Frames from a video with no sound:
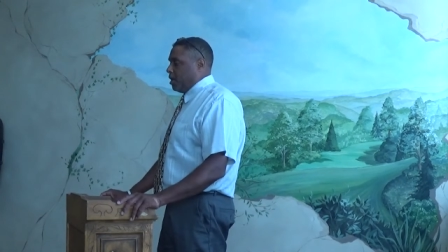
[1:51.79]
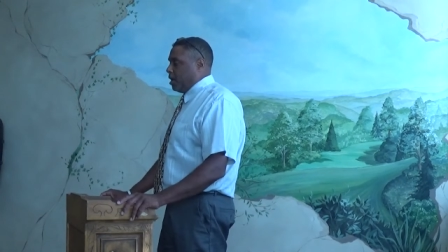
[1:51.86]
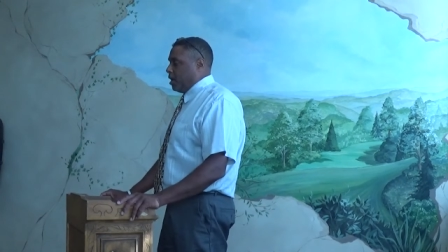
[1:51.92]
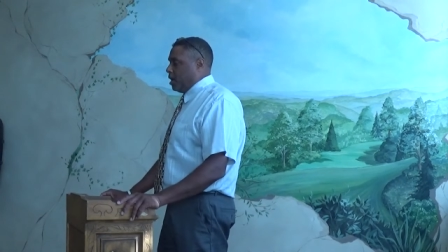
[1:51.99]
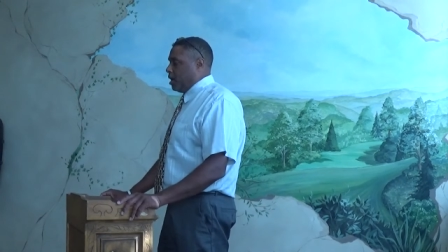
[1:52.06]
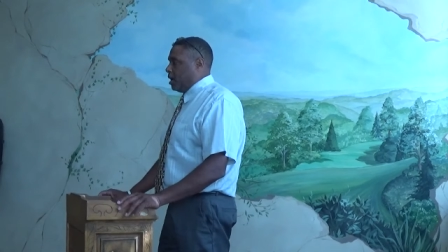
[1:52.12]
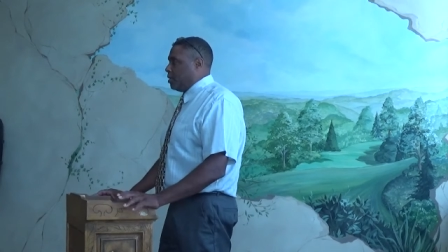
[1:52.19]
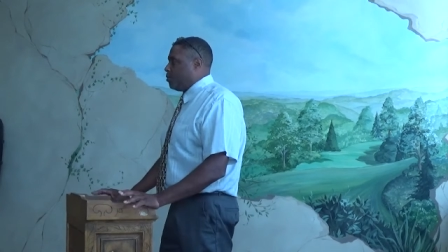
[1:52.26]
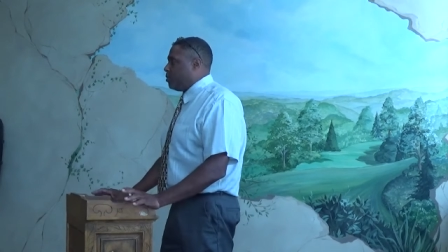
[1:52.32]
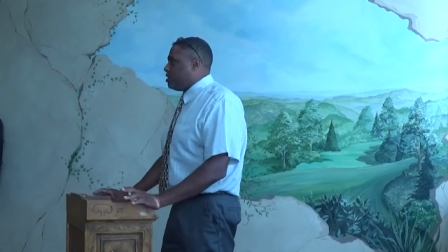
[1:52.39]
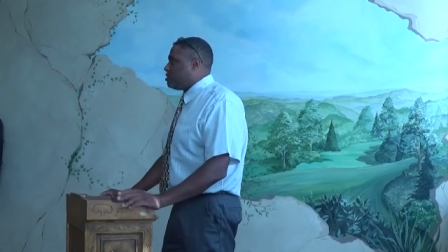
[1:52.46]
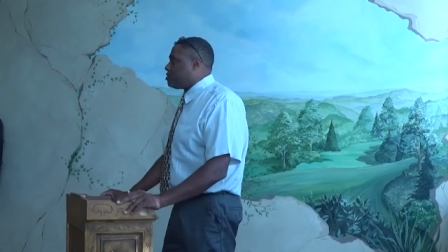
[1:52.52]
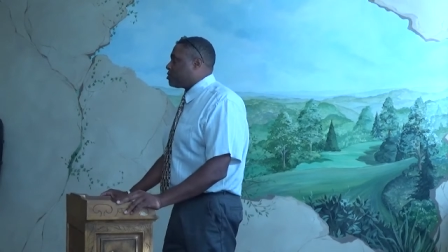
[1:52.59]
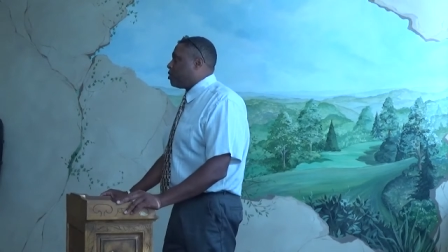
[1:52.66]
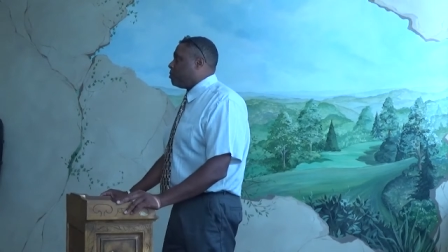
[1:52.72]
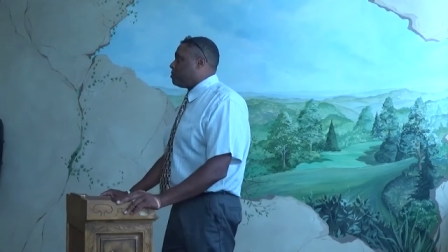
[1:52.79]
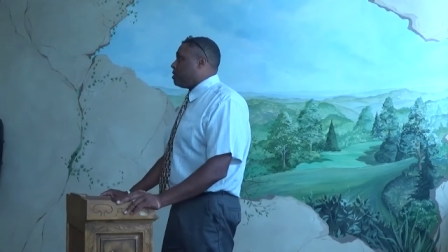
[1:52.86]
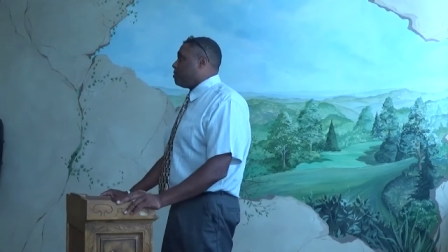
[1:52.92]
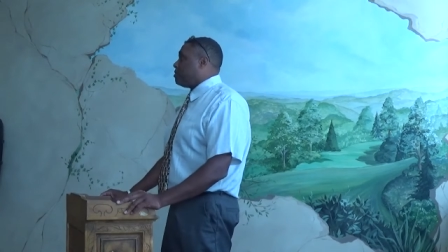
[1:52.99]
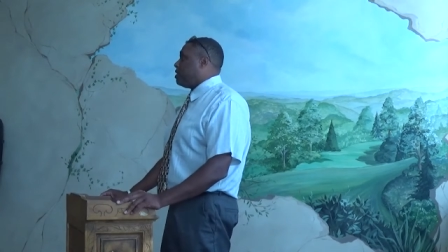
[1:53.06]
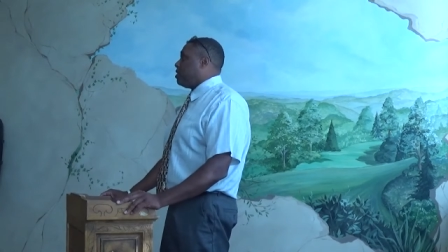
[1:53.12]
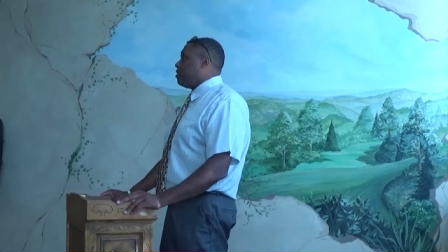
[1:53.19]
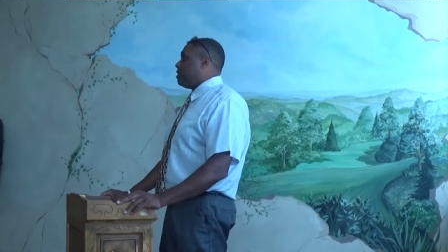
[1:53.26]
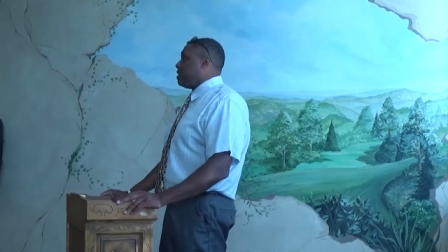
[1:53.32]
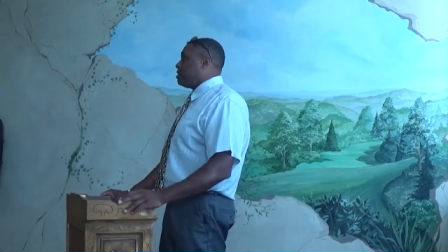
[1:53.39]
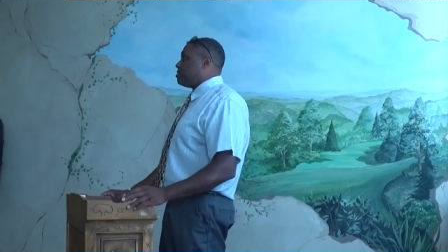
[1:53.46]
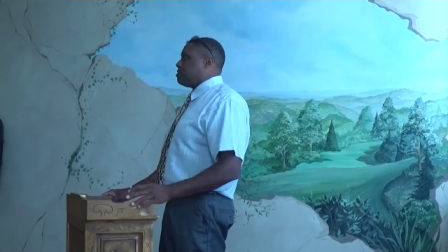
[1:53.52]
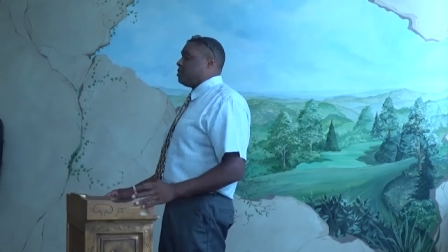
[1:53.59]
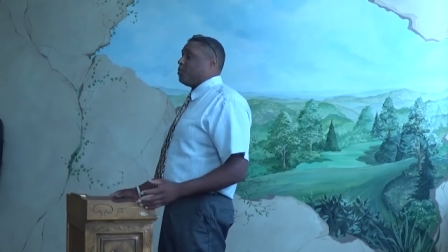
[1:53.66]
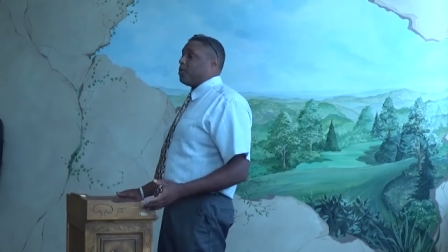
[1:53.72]
and we scoped out the area
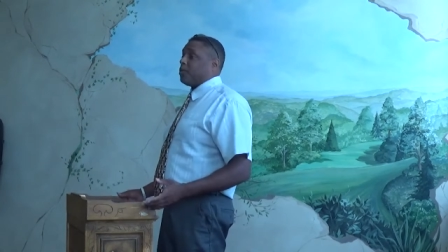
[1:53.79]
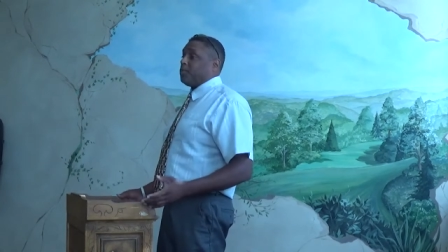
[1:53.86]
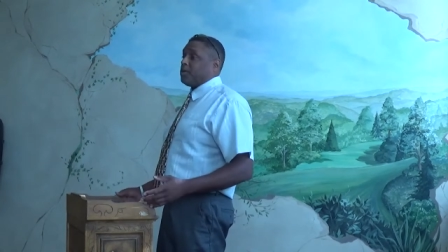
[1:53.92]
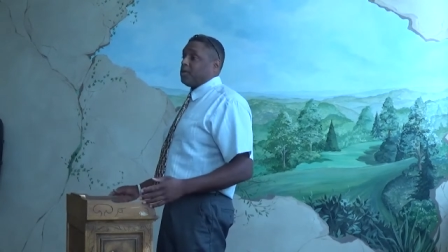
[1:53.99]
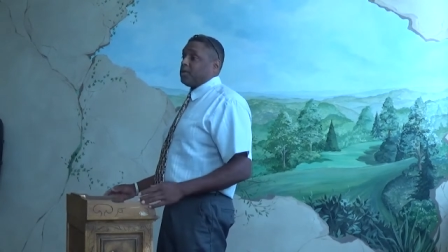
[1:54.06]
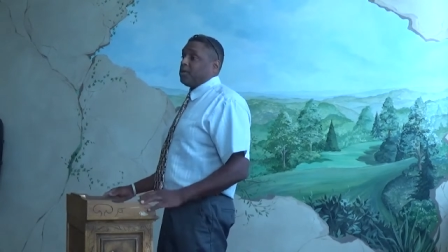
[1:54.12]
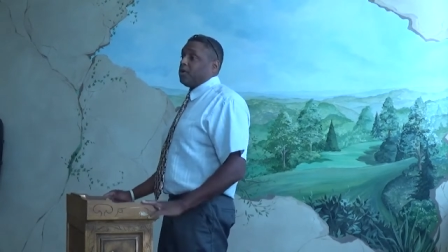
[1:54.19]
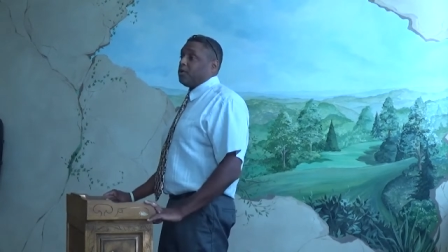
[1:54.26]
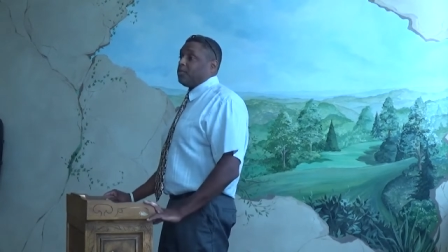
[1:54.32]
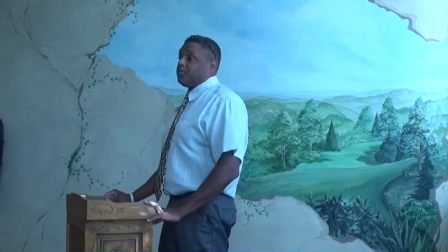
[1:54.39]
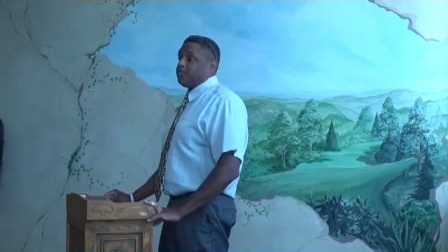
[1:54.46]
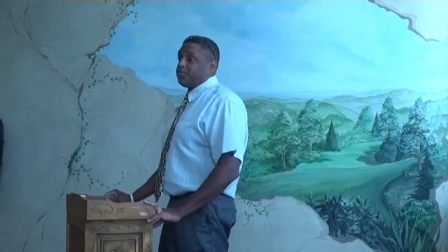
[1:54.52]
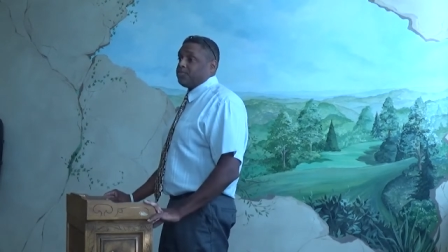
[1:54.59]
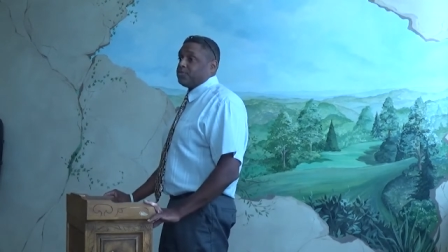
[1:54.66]
again to see where we could go.